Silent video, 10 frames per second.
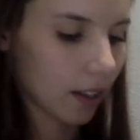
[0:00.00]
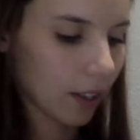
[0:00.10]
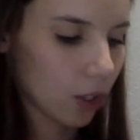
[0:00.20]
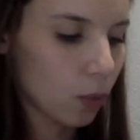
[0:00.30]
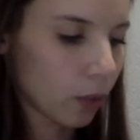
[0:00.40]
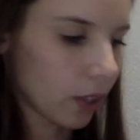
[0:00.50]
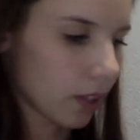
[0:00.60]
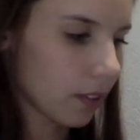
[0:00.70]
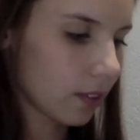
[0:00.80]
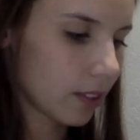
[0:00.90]
newborn
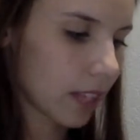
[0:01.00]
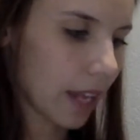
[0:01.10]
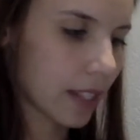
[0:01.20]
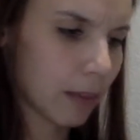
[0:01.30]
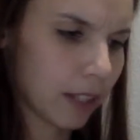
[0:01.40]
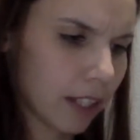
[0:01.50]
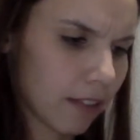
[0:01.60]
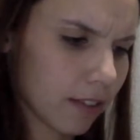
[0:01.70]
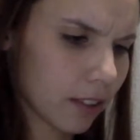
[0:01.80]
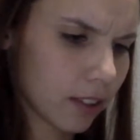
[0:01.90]
size, I believe.
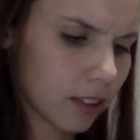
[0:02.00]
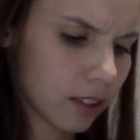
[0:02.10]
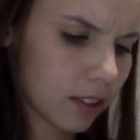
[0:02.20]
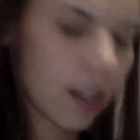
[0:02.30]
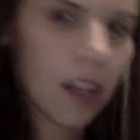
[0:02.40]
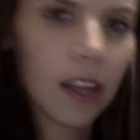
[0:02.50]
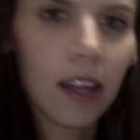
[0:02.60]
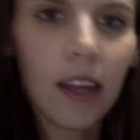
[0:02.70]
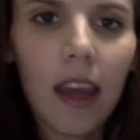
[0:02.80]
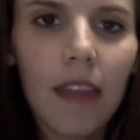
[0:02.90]

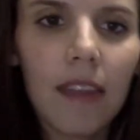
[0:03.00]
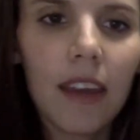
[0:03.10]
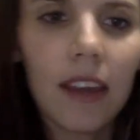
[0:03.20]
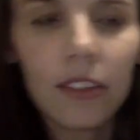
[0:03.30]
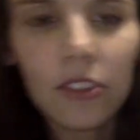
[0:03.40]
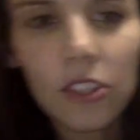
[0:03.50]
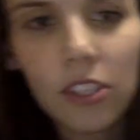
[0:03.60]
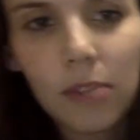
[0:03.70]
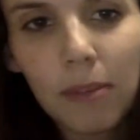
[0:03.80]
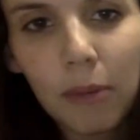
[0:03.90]
And then
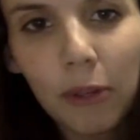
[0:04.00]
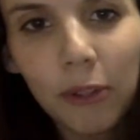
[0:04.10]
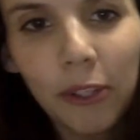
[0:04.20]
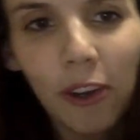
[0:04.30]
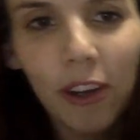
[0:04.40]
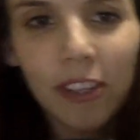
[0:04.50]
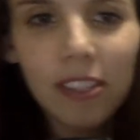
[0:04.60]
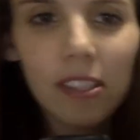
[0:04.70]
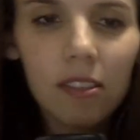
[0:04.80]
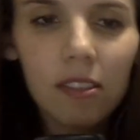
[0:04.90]
just typical little hearts.